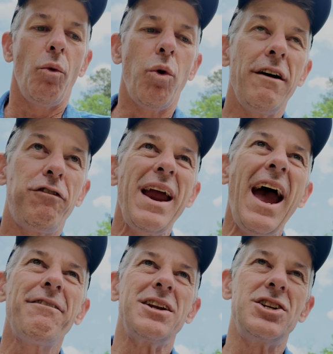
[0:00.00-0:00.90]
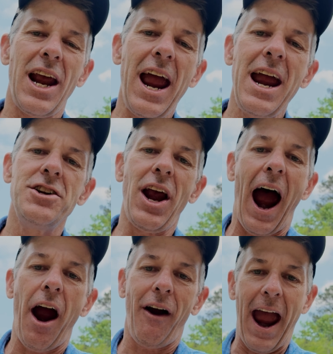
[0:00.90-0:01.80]
Well, if we have to change
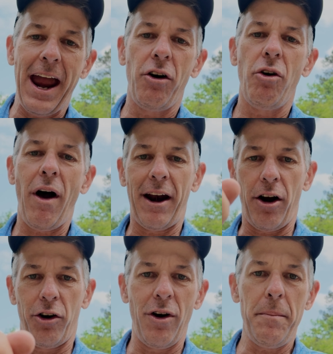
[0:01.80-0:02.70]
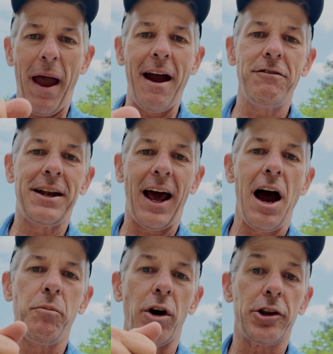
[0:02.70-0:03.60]
our angle and our grip every
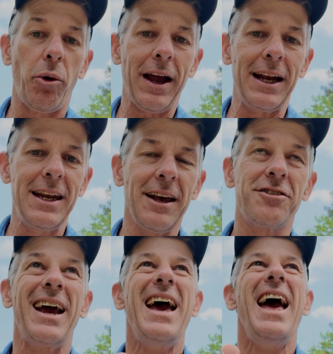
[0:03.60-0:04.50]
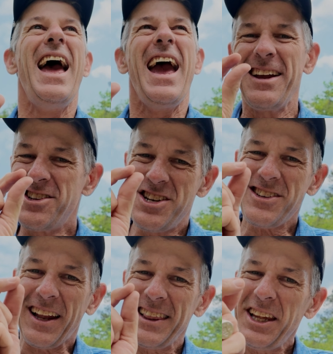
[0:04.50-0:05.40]
time we're throwing a disc, it's
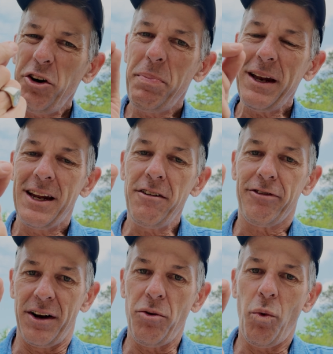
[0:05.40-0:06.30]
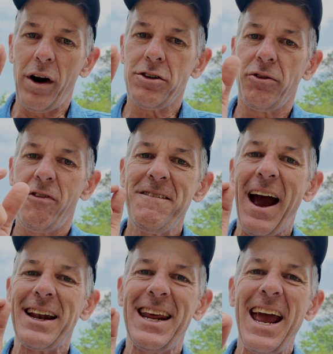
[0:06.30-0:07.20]
just a little bit different. Whereas if we've
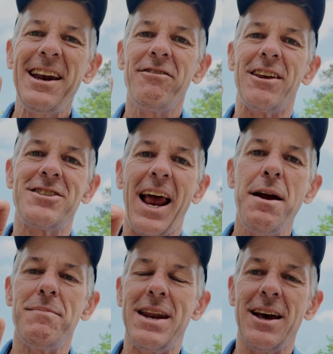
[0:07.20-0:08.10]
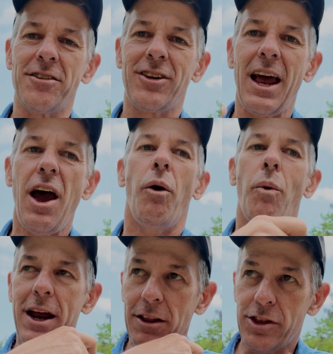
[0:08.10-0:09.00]
got 10 of the same discs,
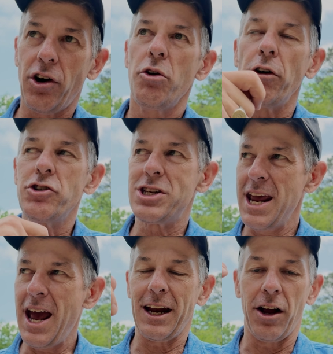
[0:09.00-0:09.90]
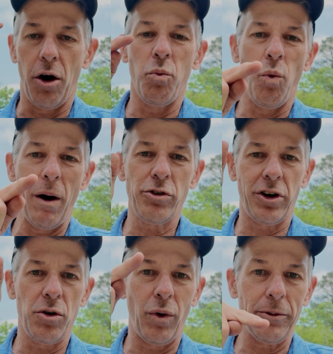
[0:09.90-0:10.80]
we can throw those 10 and go, what was
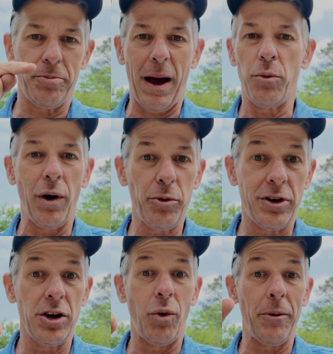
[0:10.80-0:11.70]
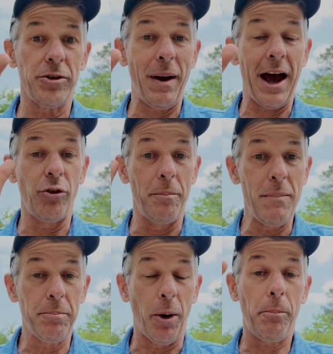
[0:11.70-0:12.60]
good, what was bad, what was good, what was bad.
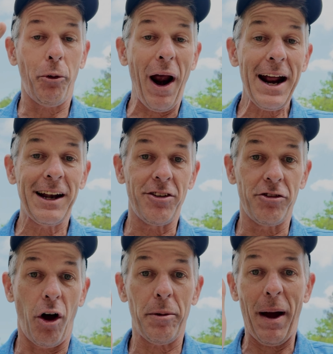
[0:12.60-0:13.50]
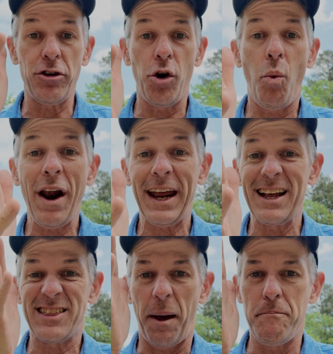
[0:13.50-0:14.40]
Remember, practice is all about, you want to
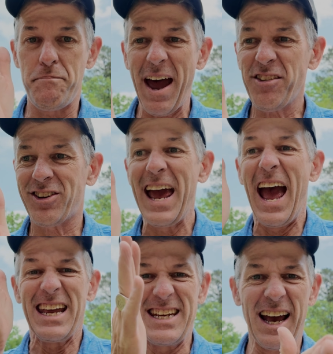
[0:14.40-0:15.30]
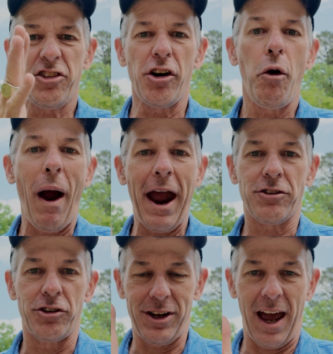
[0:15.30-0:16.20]
get the best yes or no
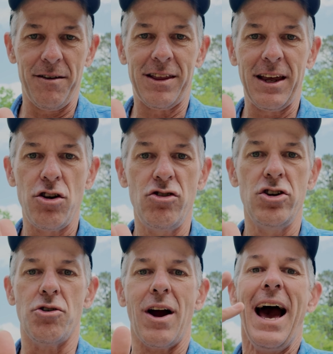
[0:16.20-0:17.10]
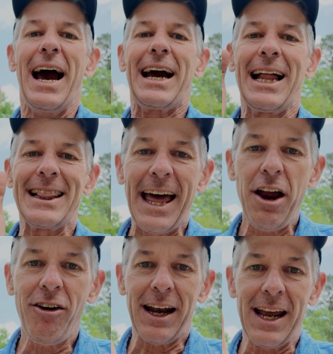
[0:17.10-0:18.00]
answers to everything you do.
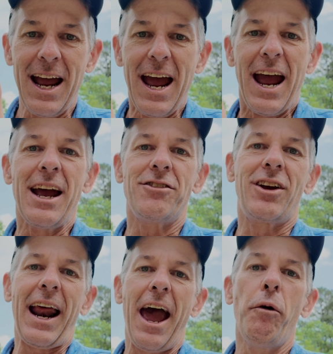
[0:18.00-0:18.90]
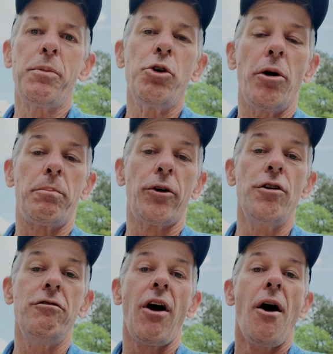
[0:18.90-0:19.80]
Clarity is going to help you to
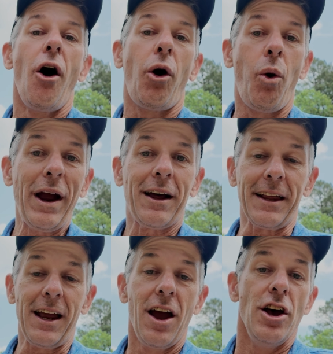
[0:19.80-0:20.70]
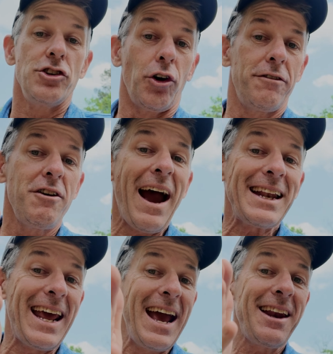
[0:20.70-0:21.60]
improve quickly. So if you've
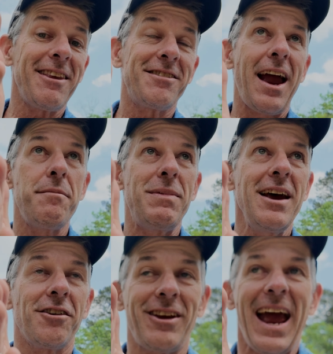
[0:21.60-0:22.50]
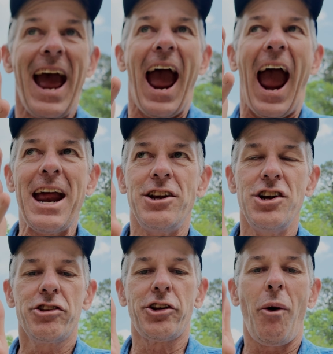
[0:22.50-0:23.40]
got 10 of the same discs and
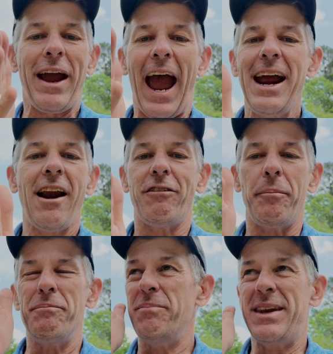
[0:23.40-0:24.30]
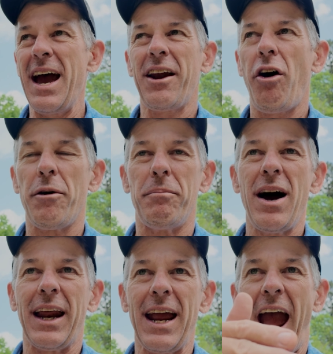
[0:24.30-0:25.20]
you're throwing 8 of them dead on the
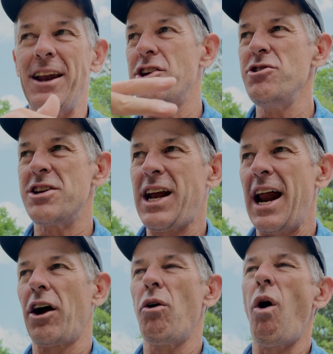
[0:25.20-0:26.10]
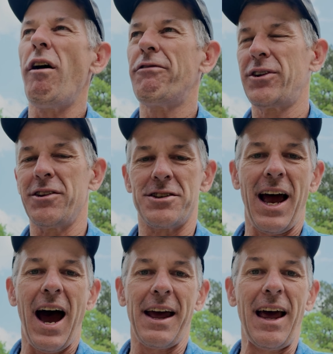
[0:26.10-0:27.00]
money and 2 just kind of go off to the
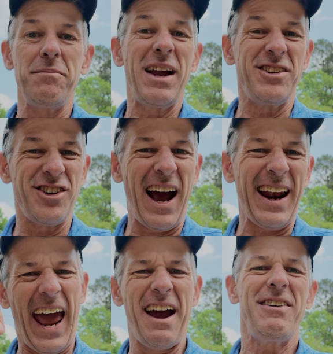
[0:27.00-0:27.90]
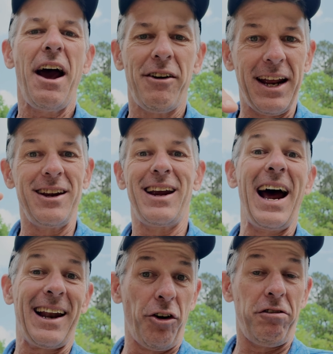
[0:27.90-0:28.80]
side, that means you got, every now and again, you
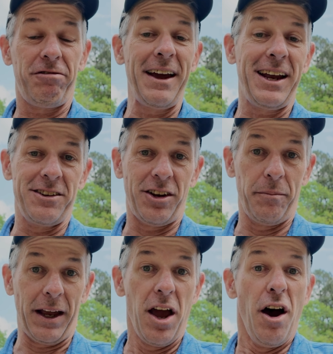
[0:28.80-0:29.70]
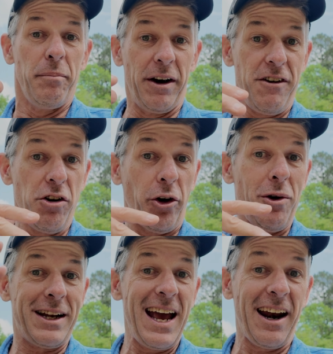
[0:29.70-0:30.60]
got a little flaky something. But if you're
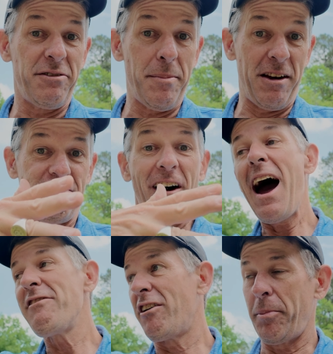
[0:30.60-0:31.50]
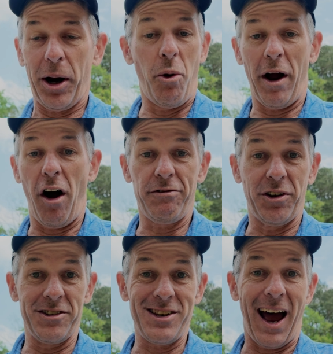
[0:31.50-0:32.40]
throwing 10 of them and 5 of them are going off
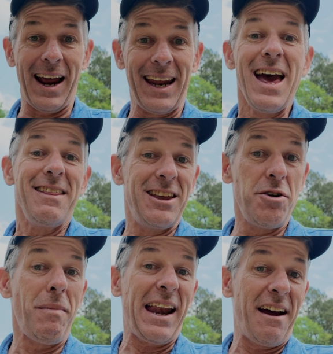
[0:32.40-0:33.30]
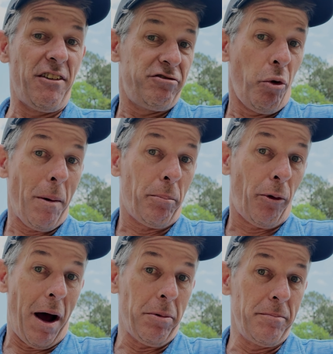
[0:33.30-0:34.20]
to the side, then you might have a form
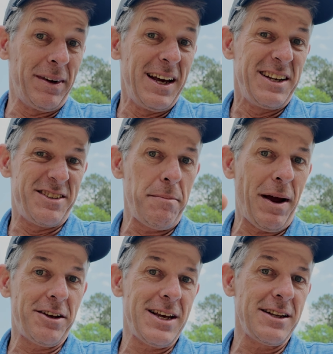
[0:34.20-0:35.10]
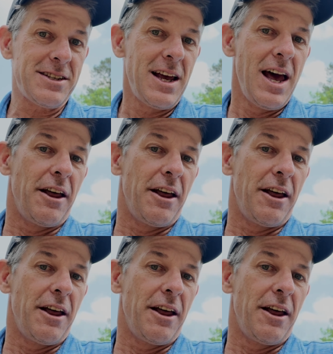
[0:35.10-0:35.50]
problem. Does that make sense?